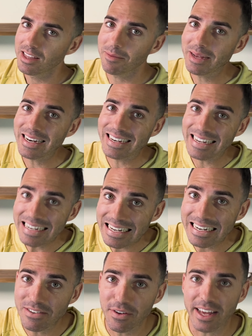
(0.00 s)
The big
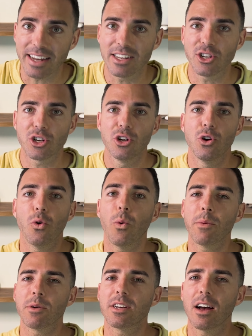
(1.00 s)
disadvantage
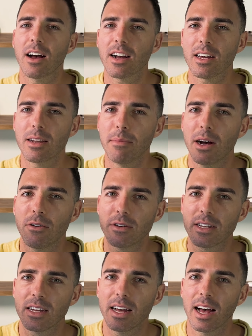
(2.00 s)
when we're talking
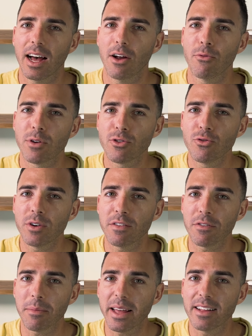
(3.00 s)
about uh, recruiting
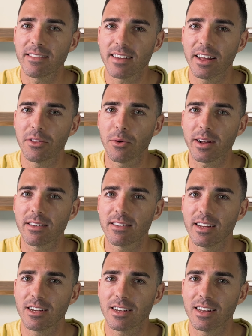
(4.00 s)
from inside the
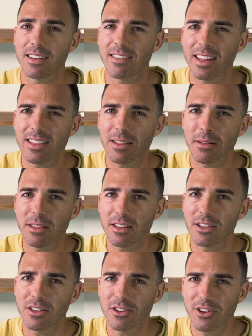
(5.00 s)
organization is that the,
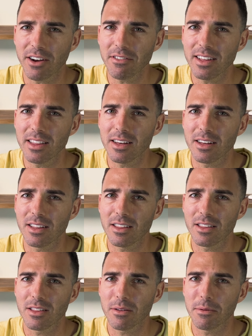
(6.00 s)
the generally the,
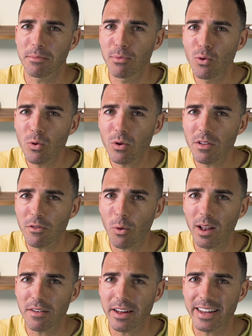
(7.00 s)
the pool of
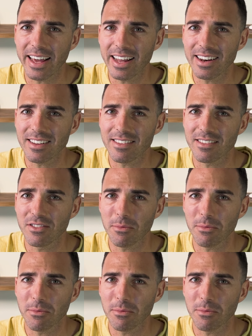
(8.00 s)
qualified candidates is so